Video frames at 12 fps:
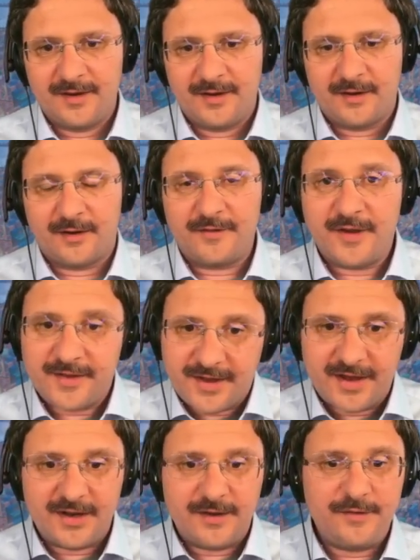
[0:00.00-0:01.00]
On the other
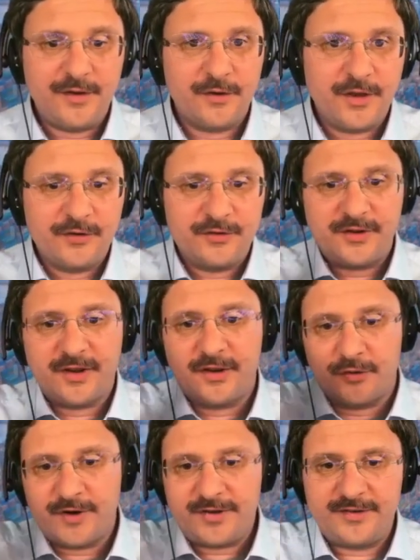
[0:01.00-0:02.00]
hand, if you're using a
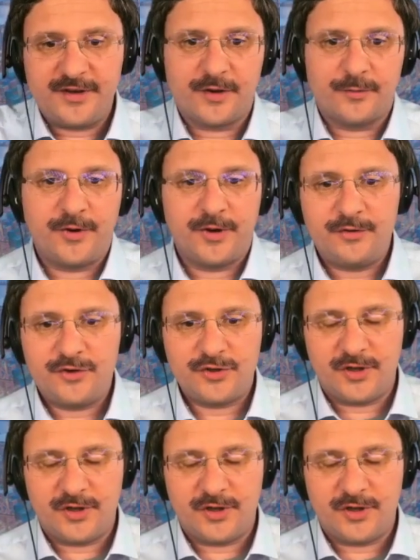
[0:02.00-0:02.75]
heuristic approach,